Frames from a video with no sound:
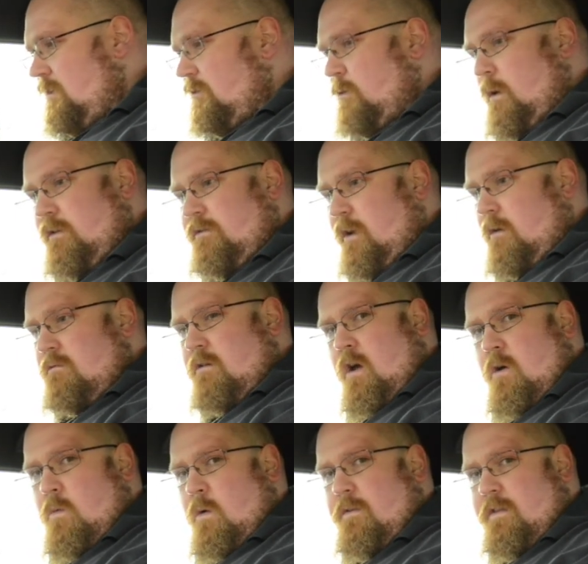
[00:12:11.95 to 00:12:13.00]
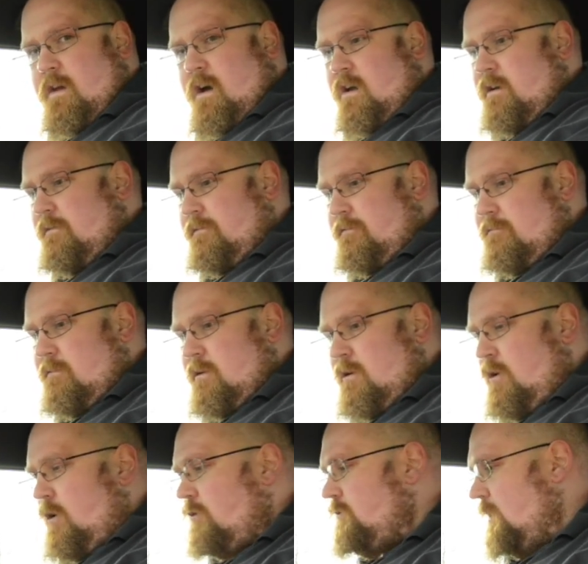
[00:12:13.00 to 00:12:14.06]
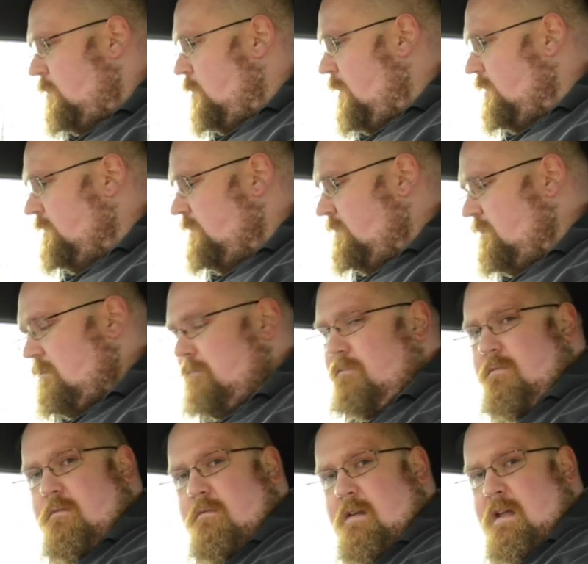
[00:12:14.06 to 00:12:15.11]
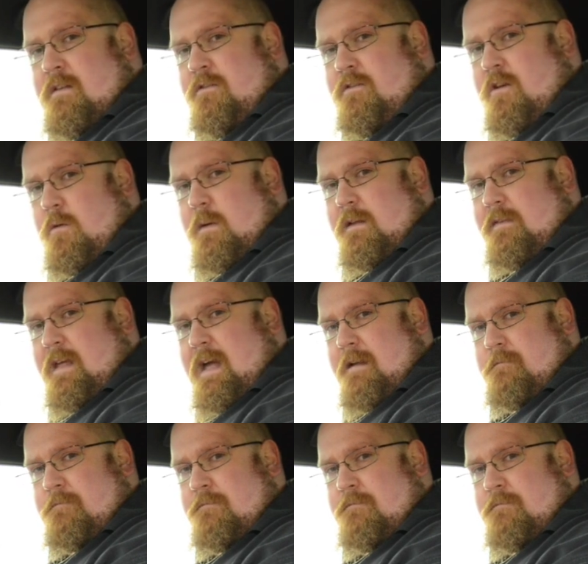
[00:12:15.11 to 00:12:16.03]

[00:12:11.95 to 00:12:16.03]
So I don't know what the kind of logic was in doing that.